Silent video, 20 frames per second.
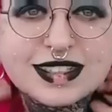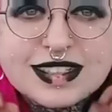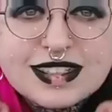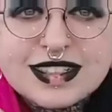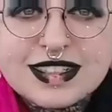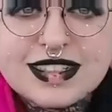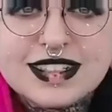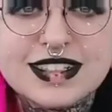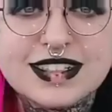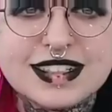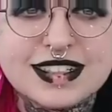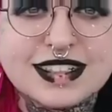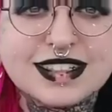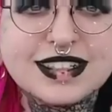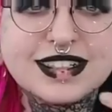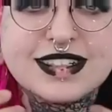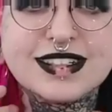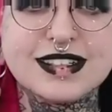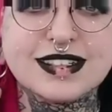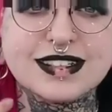and medium to
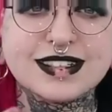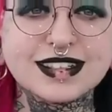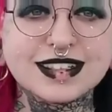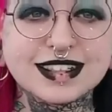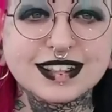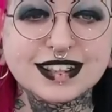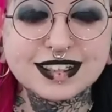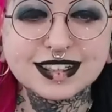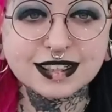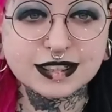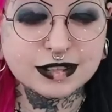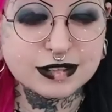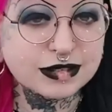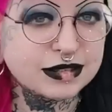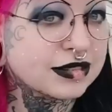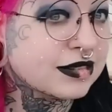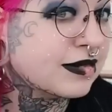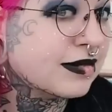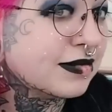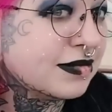large,
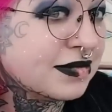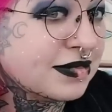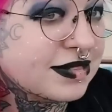which